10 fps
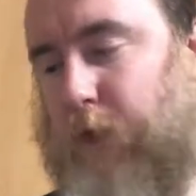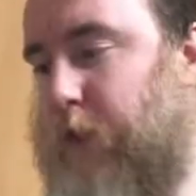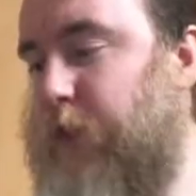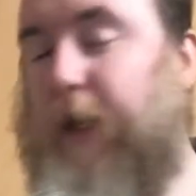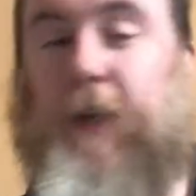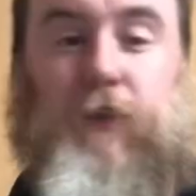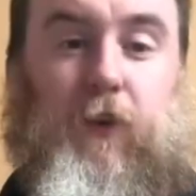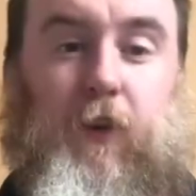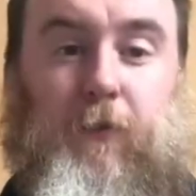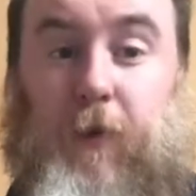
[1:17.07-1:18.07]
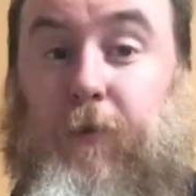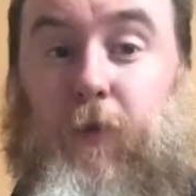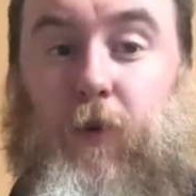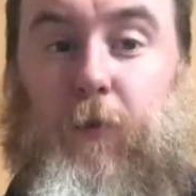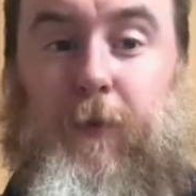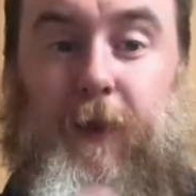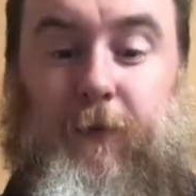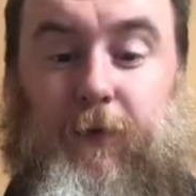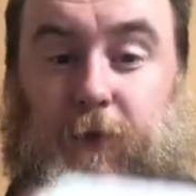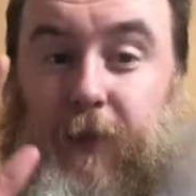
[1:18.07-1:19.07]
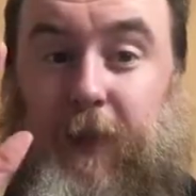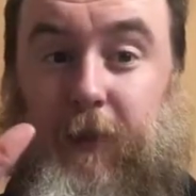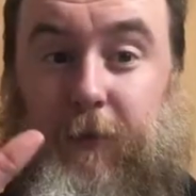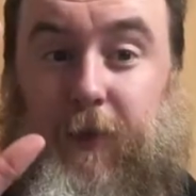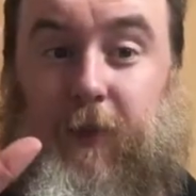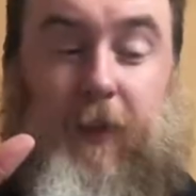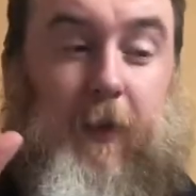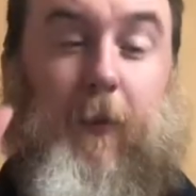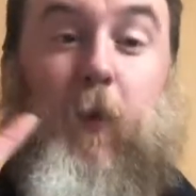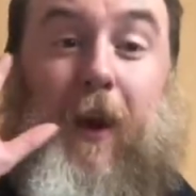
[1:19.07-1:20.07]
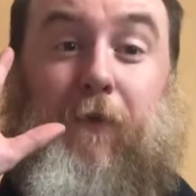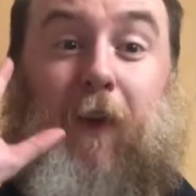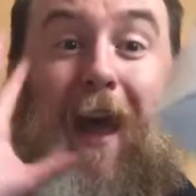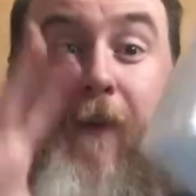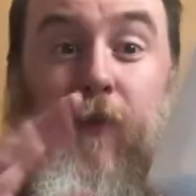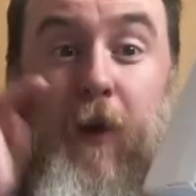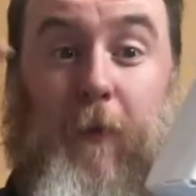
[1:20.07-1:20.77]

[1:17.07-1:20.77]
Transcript: As you guys know, but before we open this, before I see it, because I'm excited. I've been waiting forever.